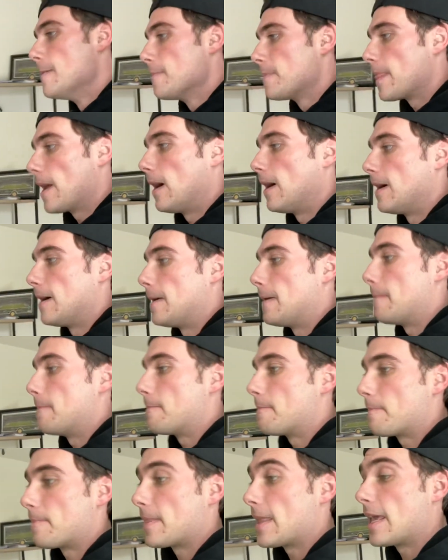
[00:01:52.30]

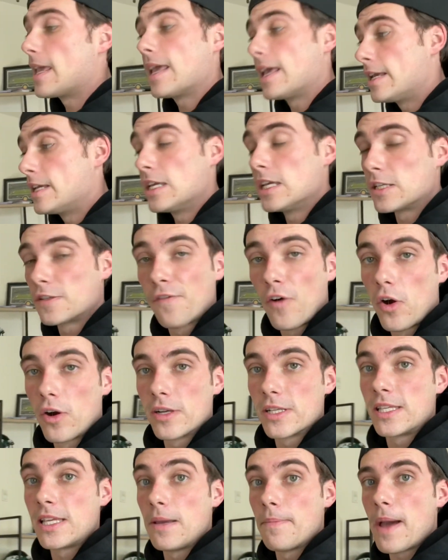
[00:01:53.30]
as far
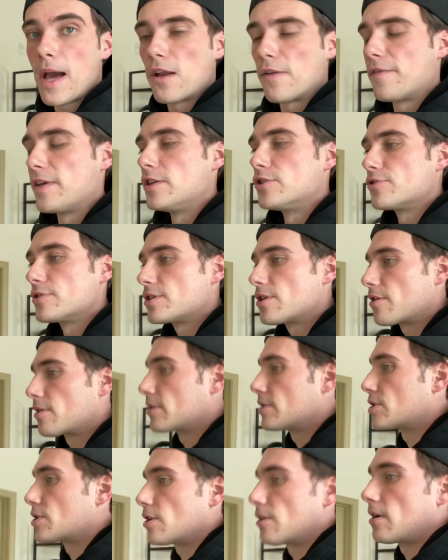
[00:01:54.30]
as the amount of injuries are
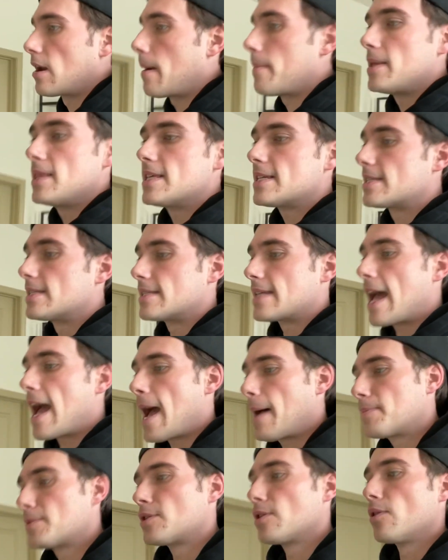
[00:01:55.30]
concerned. I mean, this is
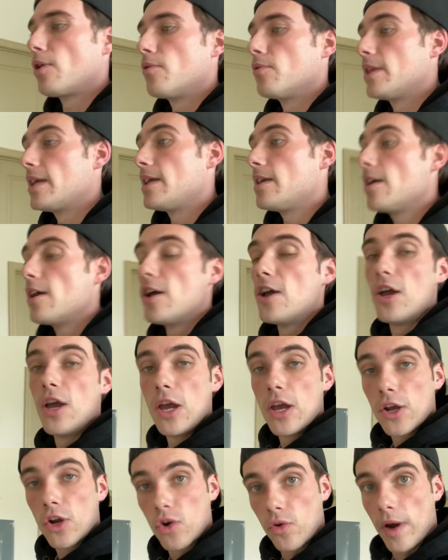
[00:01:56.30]
absolutely
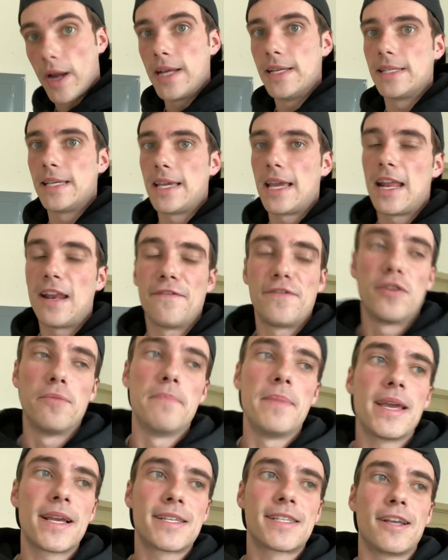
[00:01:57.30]
crazy. And if you
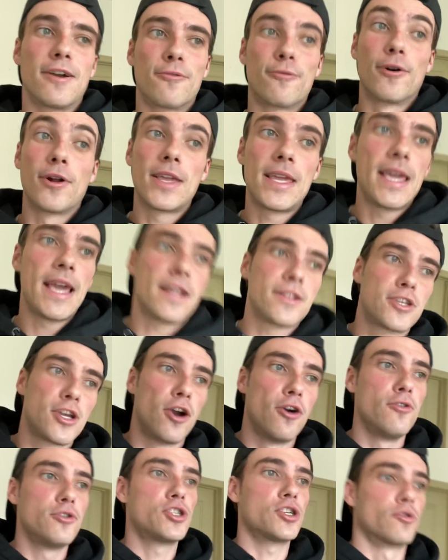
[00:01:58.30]
mix a rookie head
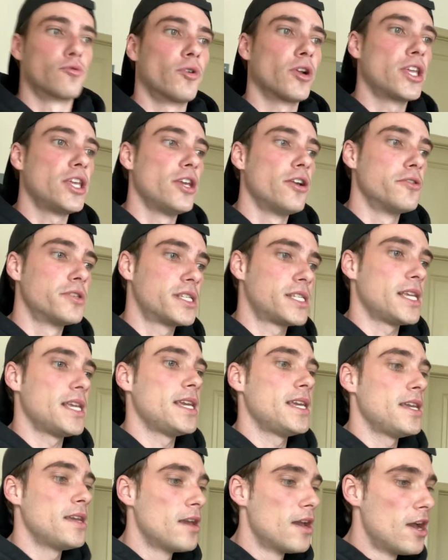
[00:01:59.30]
coach, a rookie
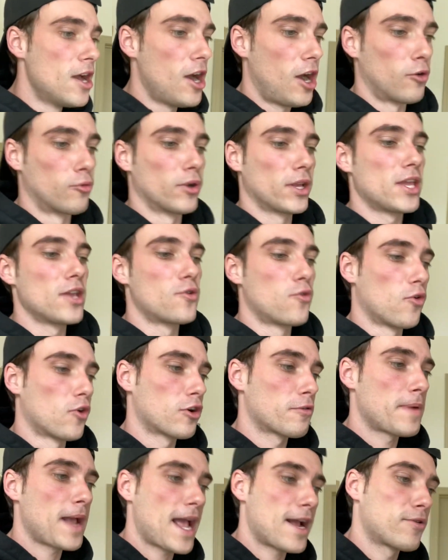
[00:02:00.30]
OC, a rookie
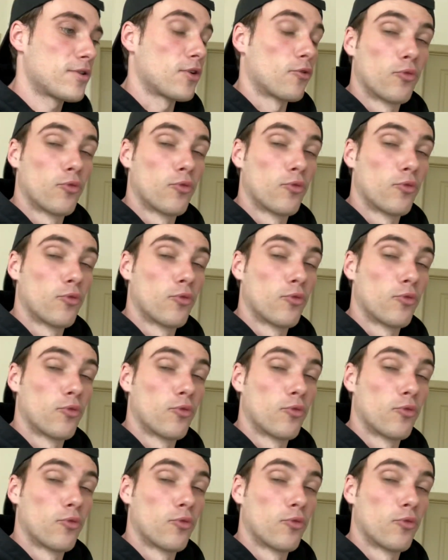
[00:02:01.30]
quarterback with a